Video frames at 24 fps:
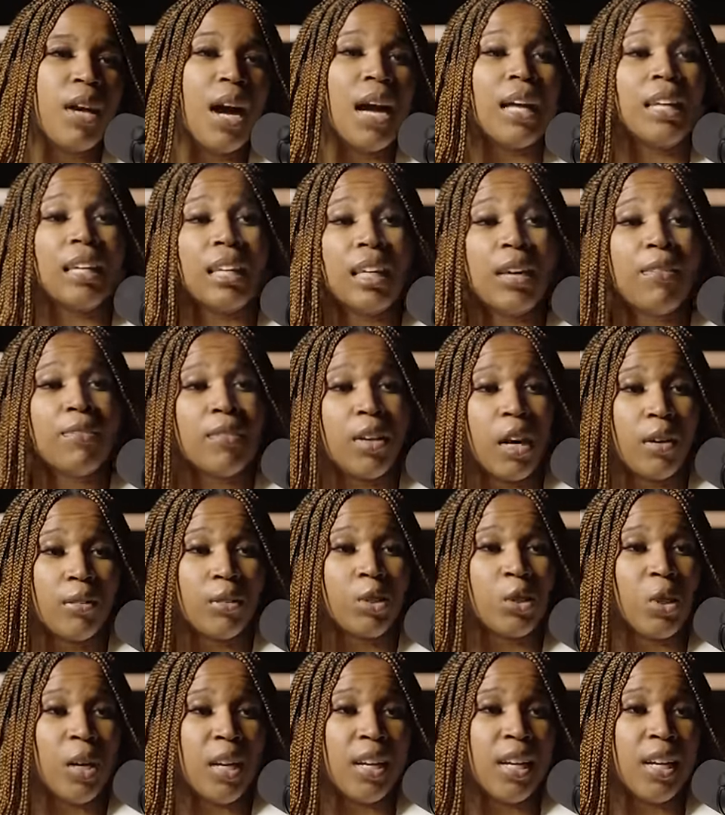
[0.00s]
i lived off
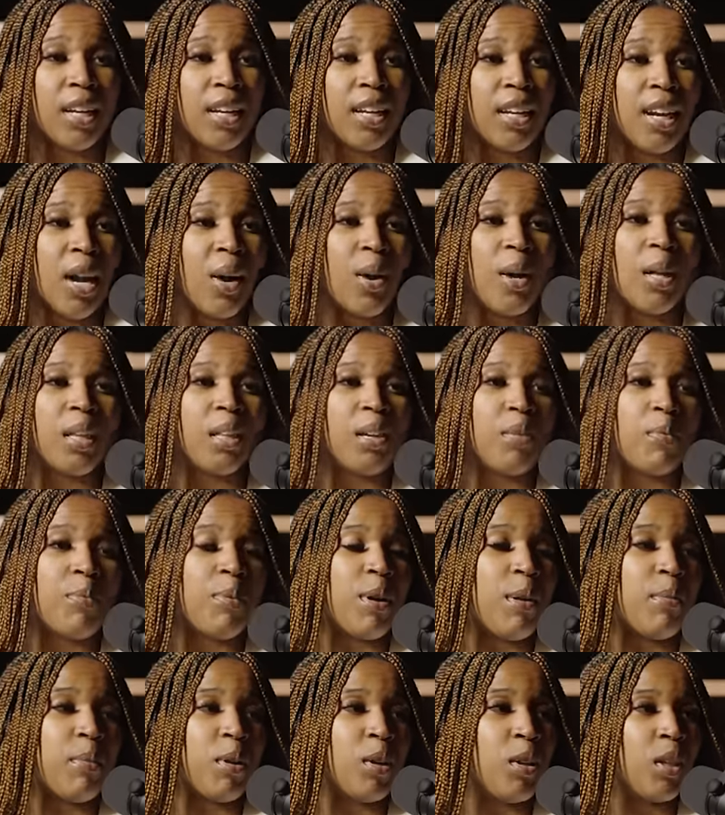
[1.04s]
trading now i live
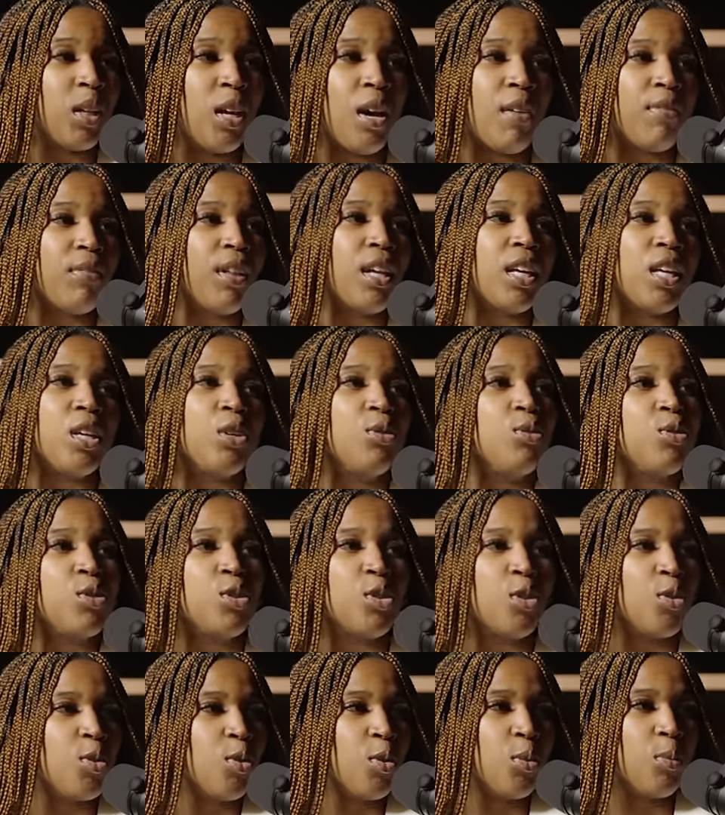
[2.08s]
primarily off like
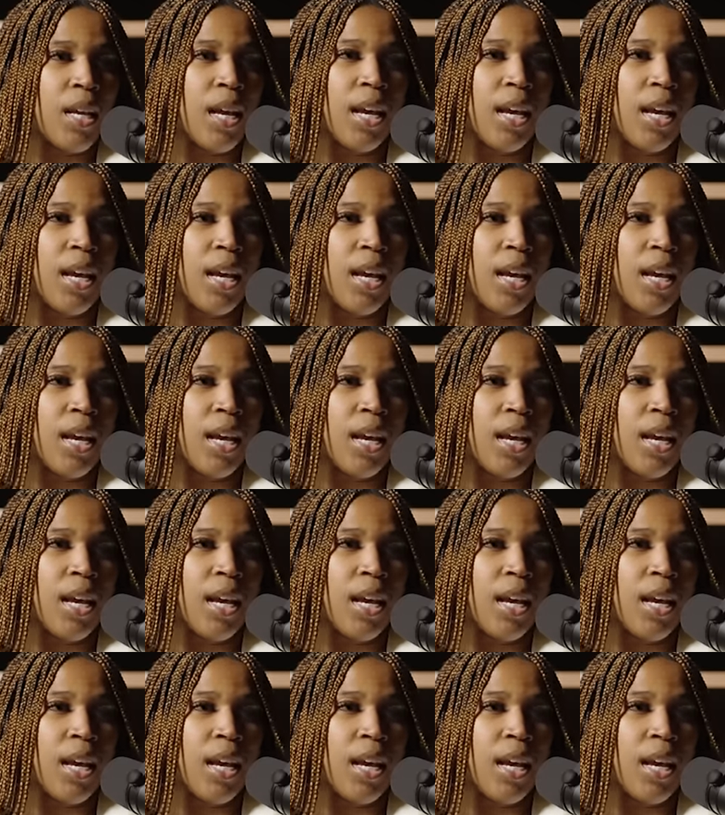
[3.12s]
youtube